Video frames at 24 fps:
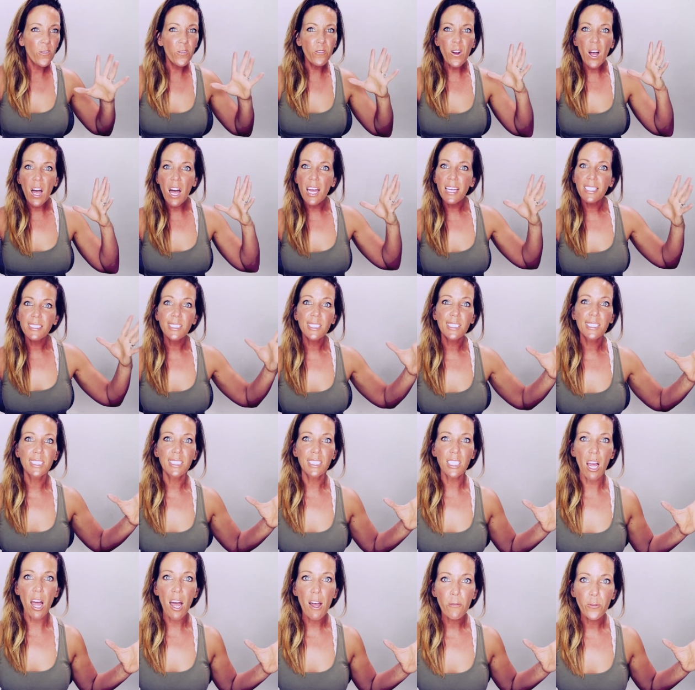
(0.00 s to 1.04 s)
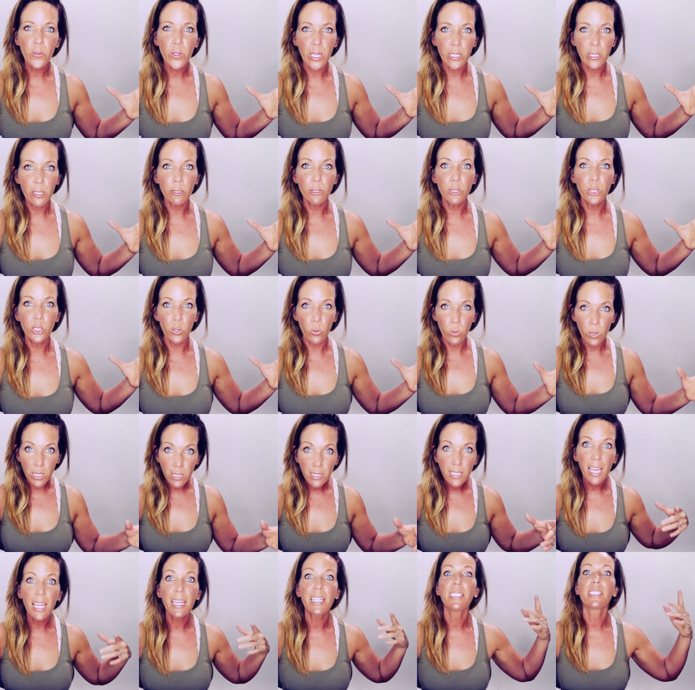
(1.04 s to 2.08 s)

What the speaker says: fun stuff that you're doing that